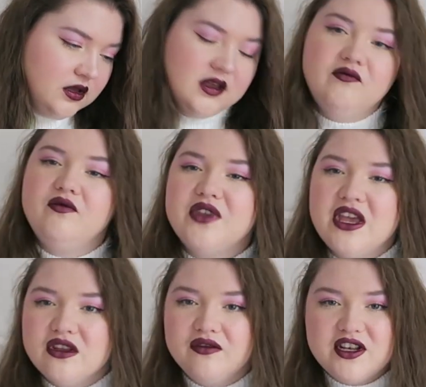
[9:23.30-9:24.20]
The,
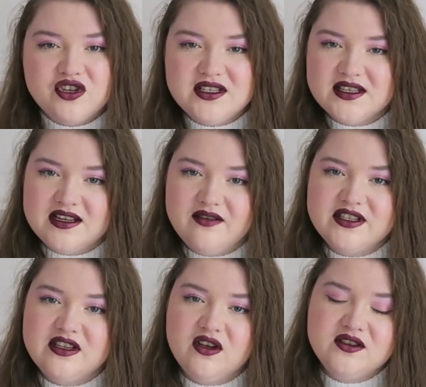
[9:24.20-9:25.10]
the red dress doesn't have a
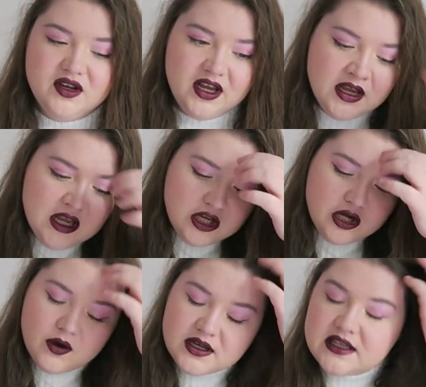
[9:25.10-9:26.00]
size on it. You
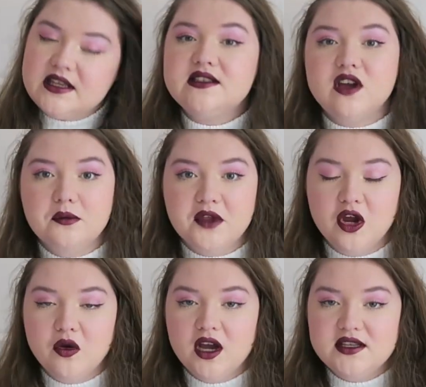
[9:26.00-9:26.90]
know what I did this time
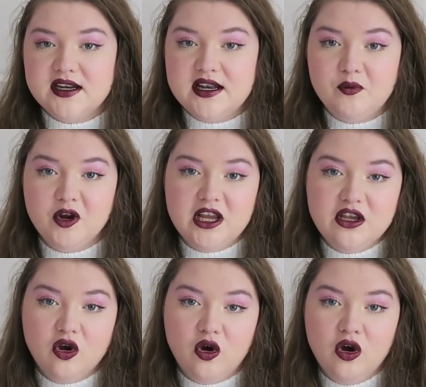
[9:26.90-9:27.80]
though? I deliberately
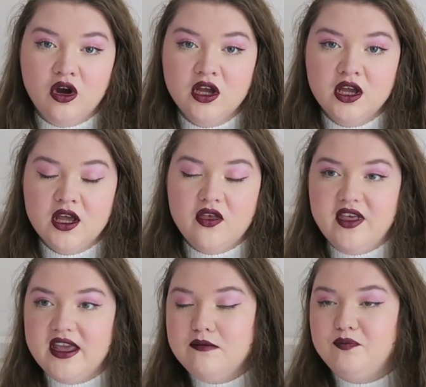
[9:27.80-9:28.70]
got
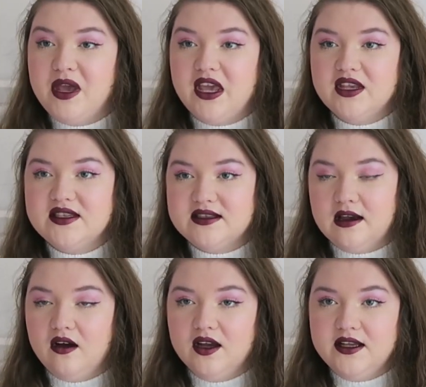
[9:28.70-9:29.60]
the biggest
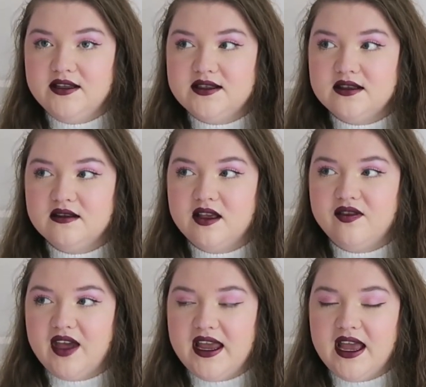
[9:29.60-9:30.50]
size
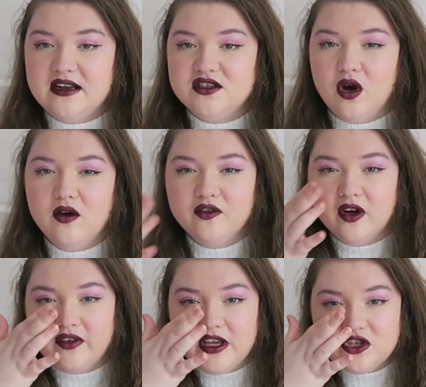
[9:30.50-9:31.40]
that they had to
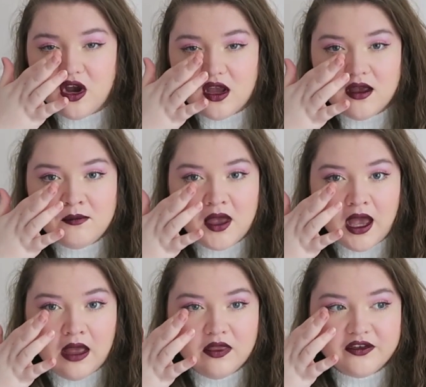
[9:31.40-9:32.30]
offer of each item
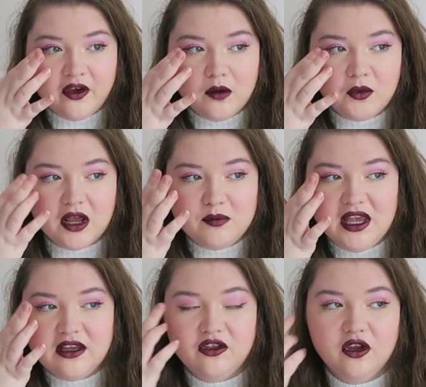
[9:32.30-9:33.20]
at the time when I
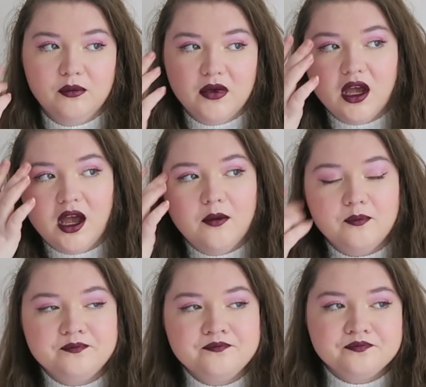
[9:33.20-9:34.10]
picked them.
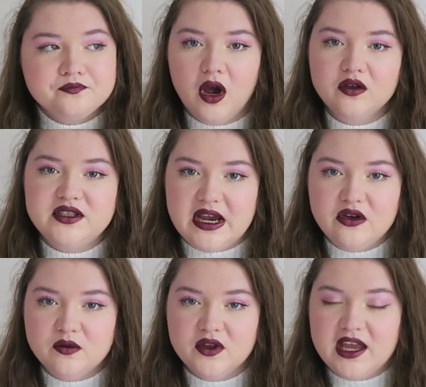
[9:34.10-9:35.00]
Um, I'll tell
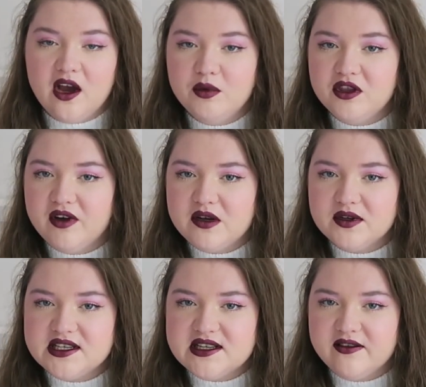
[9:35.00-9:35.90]
you what they are, but the red
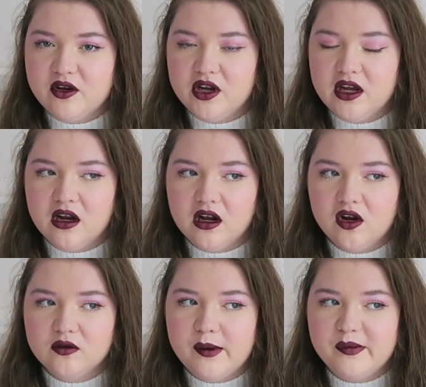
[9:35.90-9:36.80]
one doesn't have it on it, and I
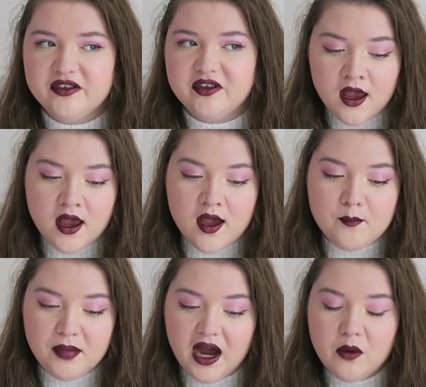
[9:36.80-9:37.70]
can't remember if I
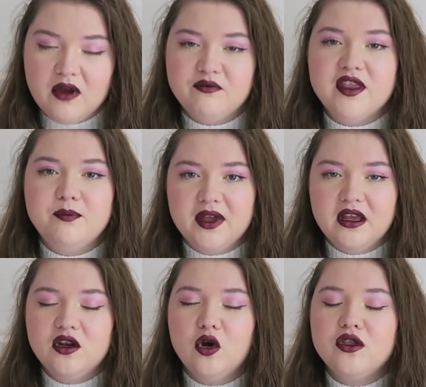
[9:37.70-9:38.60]
but I went for the
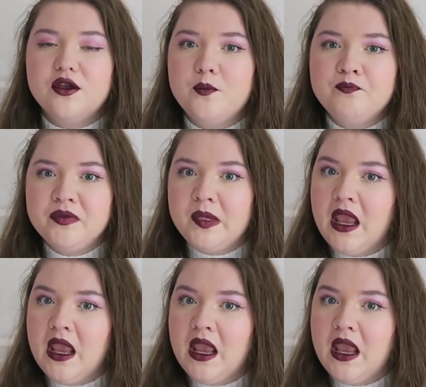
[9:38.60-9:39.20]
bit, not the